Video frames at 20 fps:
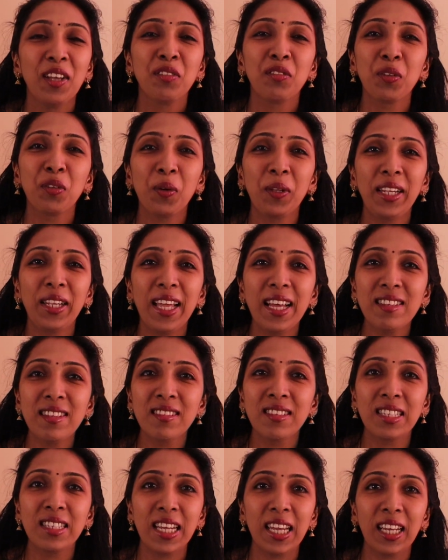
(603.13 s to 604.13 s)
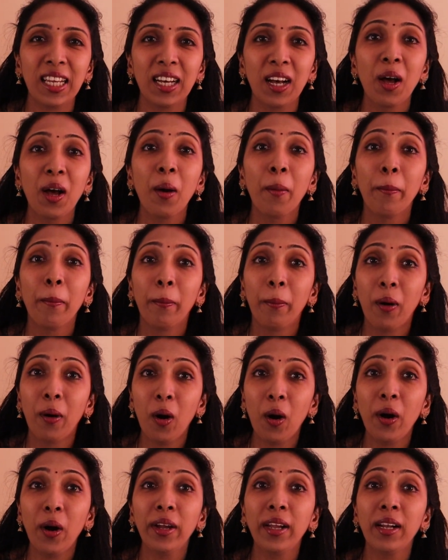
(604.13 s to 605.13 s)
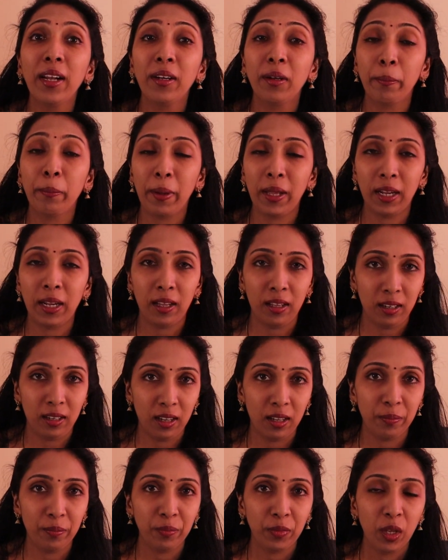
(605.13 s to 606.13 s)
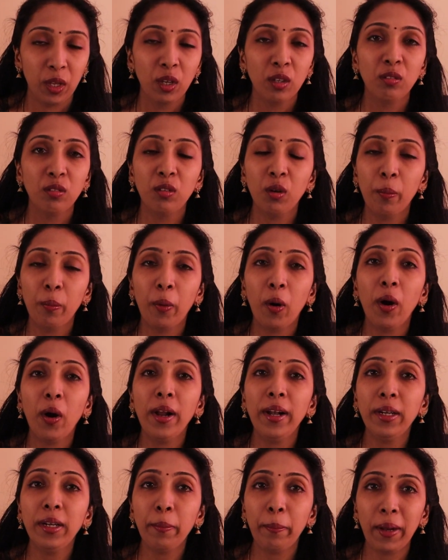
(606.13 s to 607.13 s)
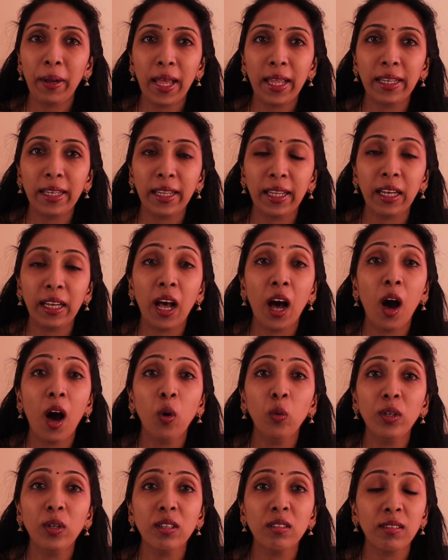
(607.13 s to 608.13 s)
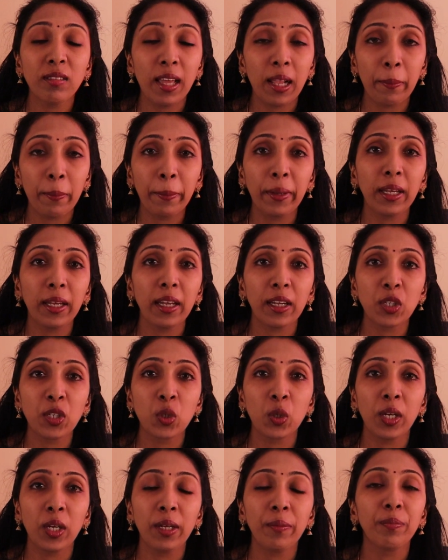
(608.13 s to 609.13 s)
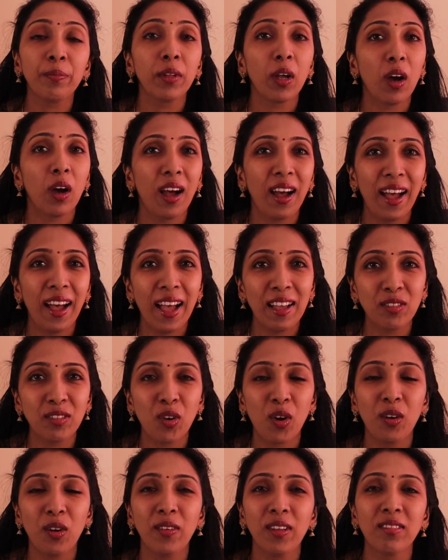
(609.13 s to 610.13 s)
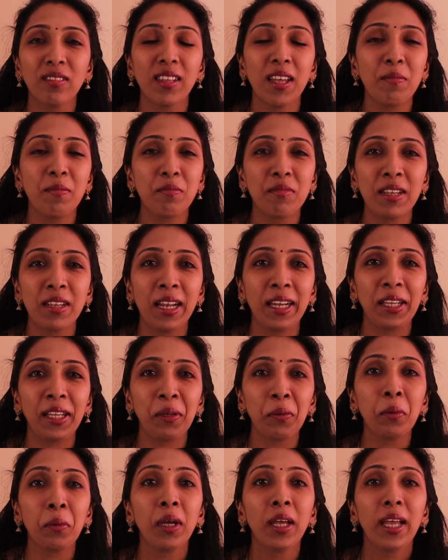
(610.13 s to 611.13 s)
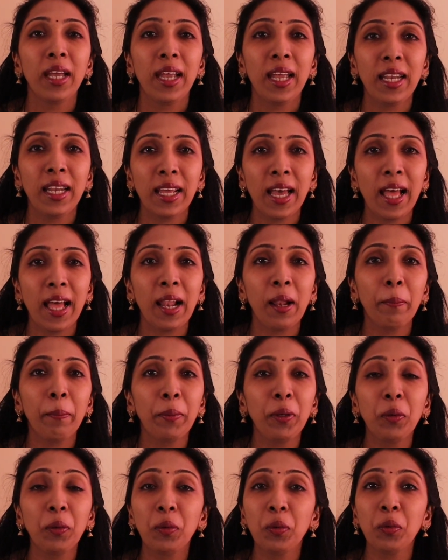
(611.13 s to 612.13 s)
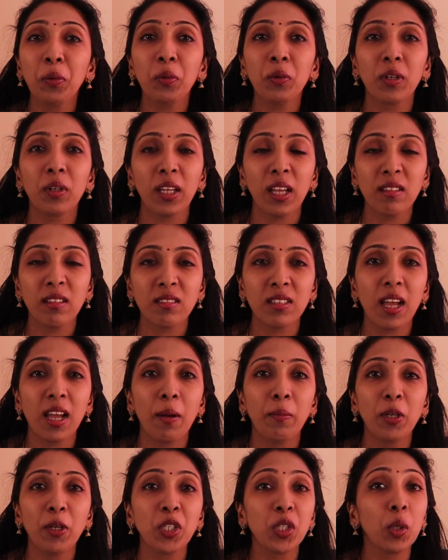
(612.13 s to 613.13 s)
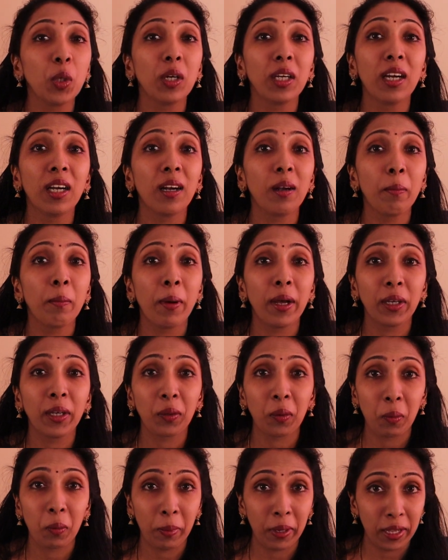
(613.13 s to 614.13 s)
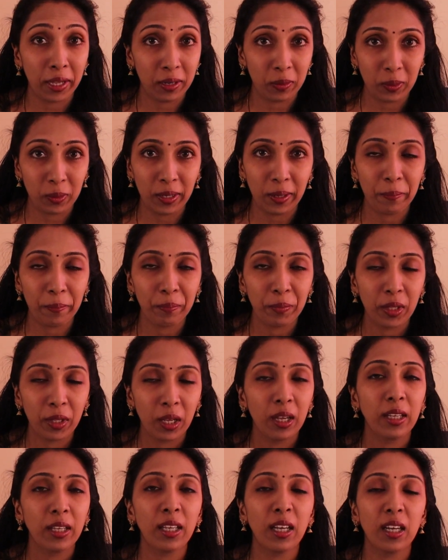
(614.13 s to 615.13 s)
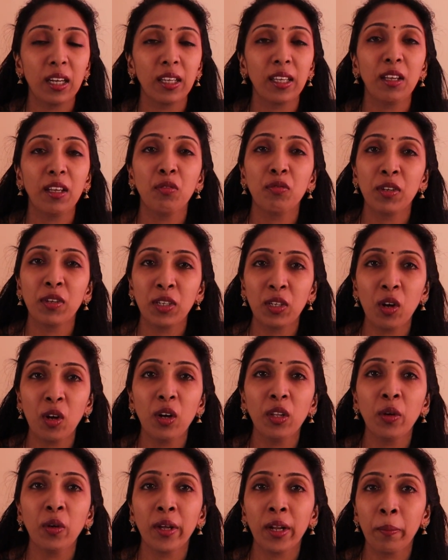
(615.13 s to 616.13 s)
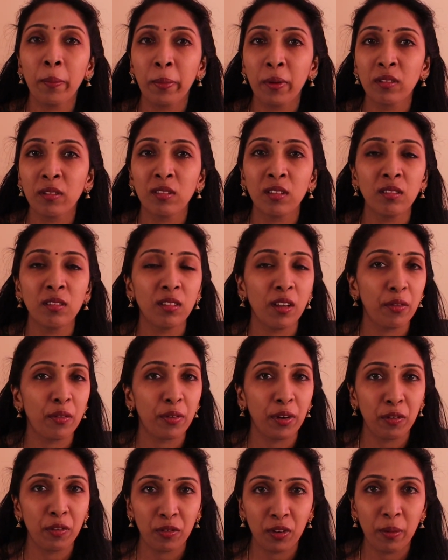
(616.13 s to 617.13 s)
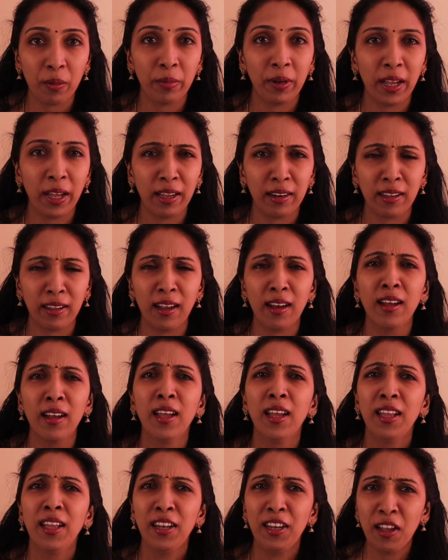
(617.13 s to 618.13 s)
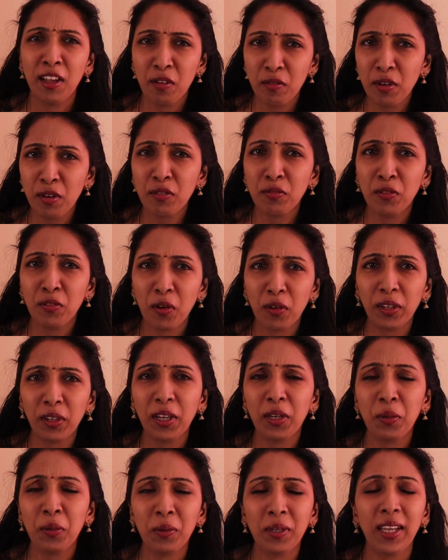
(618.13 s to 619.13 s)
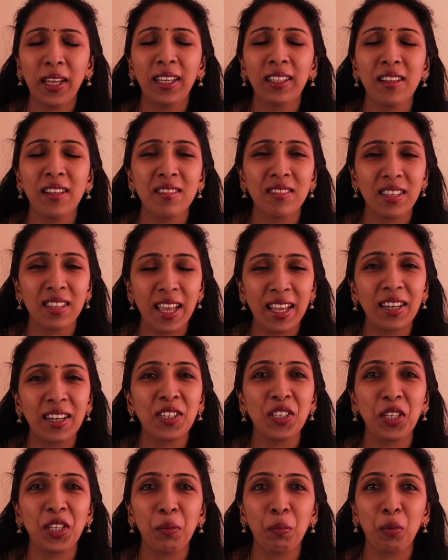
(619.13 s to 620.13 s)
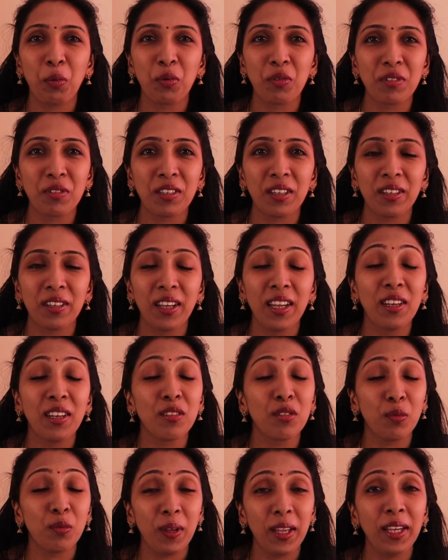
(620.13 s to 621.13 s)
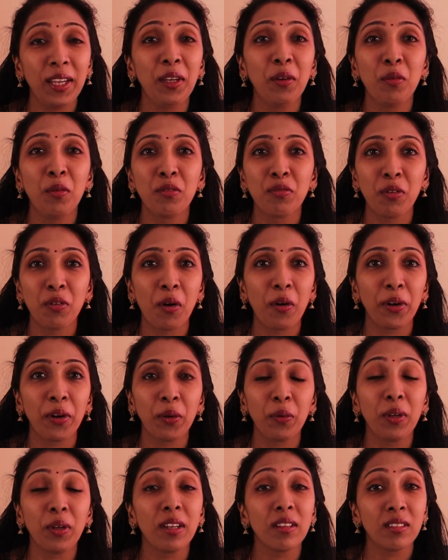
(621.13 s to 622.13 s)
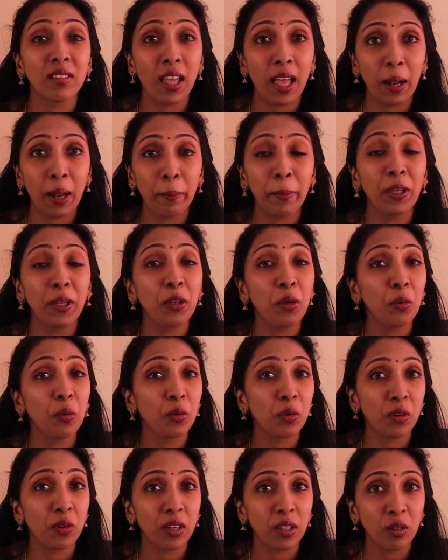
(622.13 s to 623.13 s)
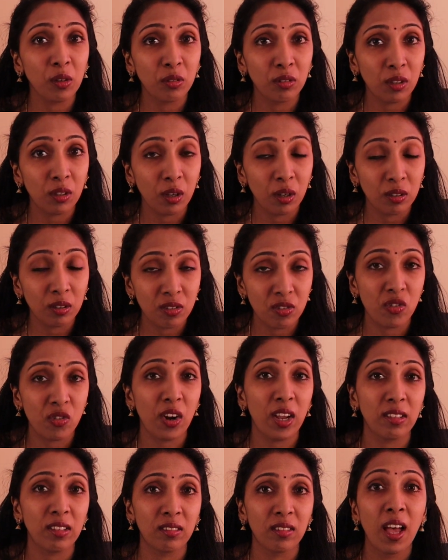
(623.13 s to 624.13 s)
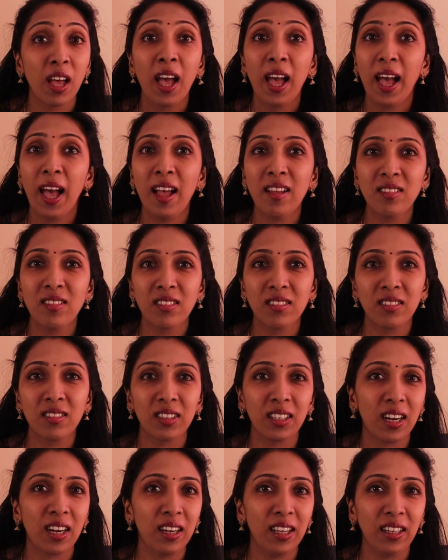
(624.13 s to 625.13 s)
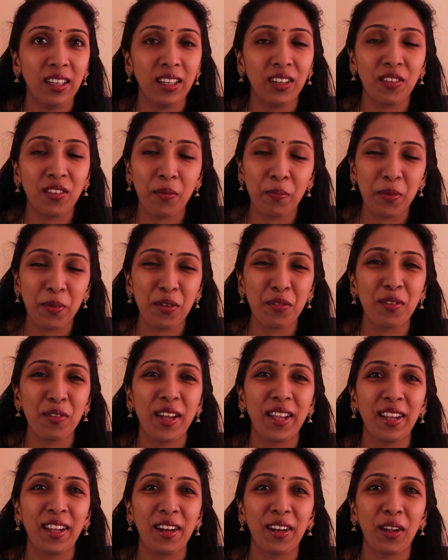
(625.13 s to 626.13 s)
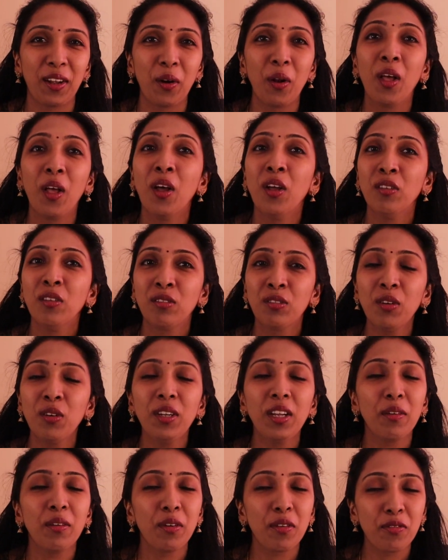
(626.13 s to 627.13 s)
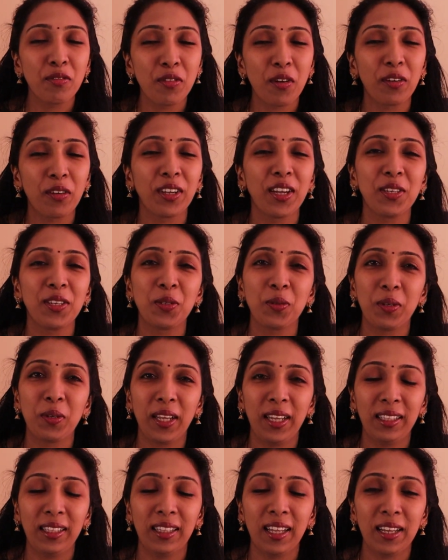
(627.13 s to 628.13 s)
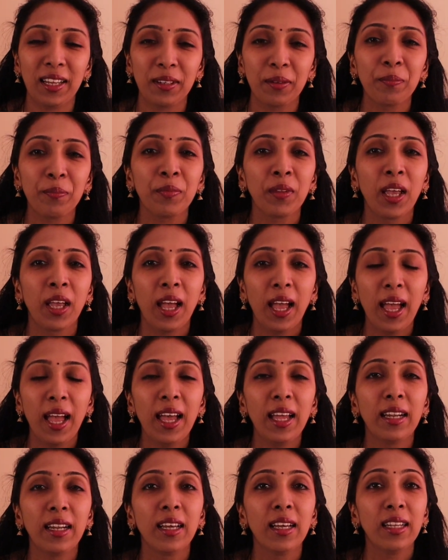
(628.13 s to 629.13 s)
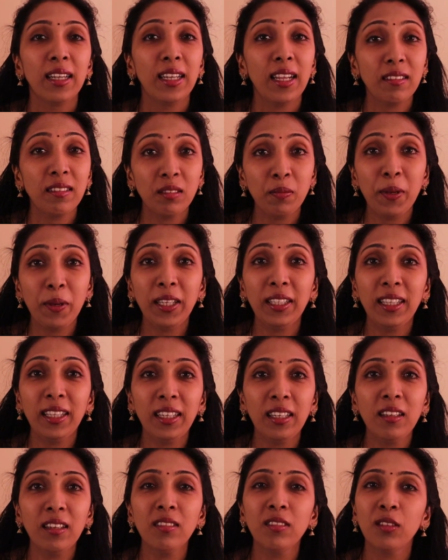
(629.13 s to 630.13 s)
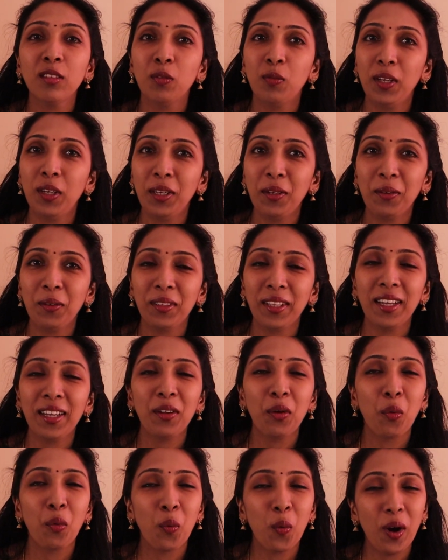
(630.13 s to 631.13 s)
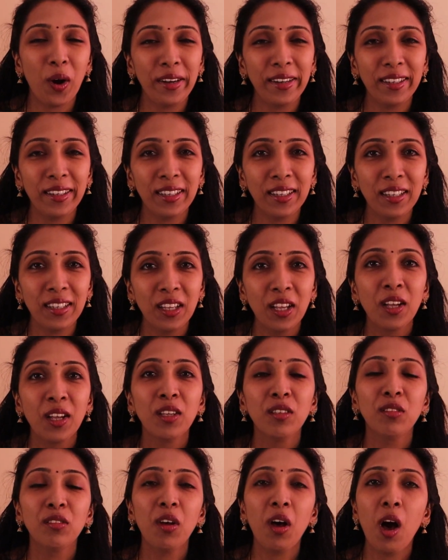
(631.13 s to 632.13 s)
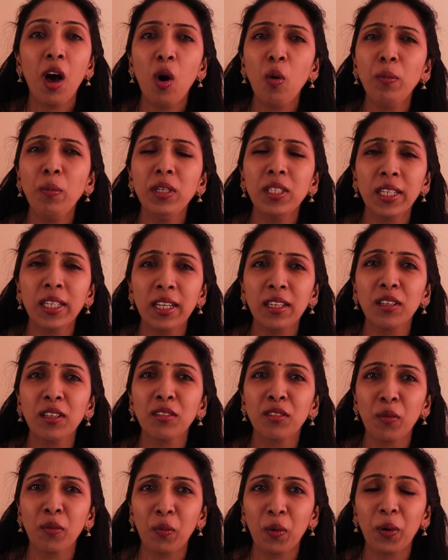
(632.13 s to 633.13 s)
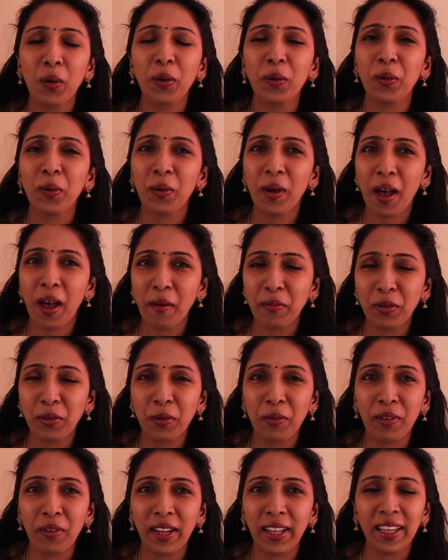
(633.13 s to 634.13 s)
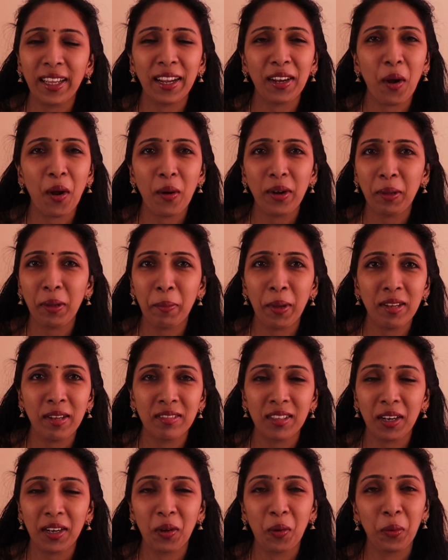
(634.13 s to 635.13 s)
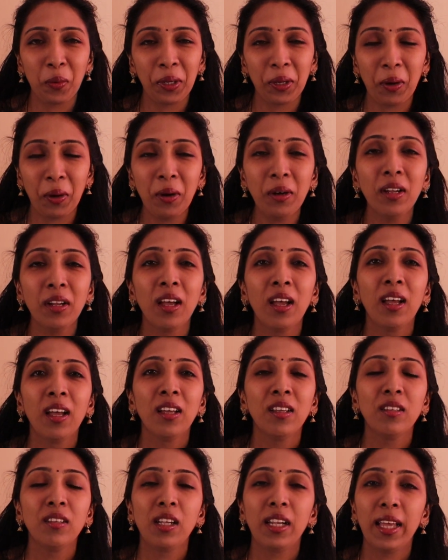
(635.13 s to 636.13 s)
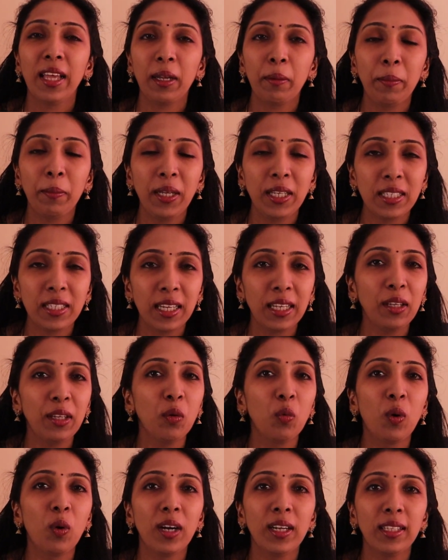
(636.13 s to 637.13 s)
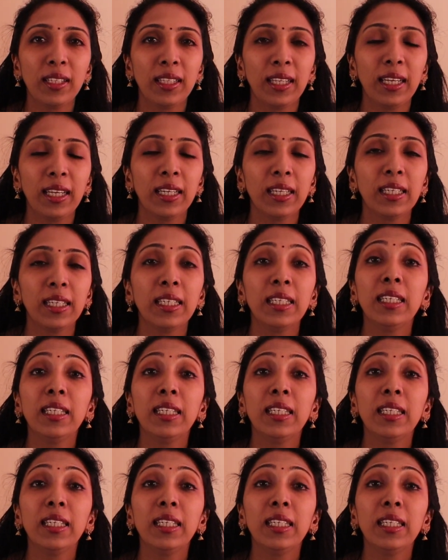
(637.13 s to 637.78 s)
So let's take boiled banana. So boiled plantain, how it is helping actually? As always, I'm telling you, it helps you to re-establish your gut microbiota. Yeah, if at all you are a person suffering from diarrhea, never forget to take this energy booster. It is very good for you. It is helping you to reduce your stress as it is containing tryptophan and all. So never forget to take that. And next main thing is, we know that water. So how much liters of water you have to drink and all debates are going on. Let me tell you one thing.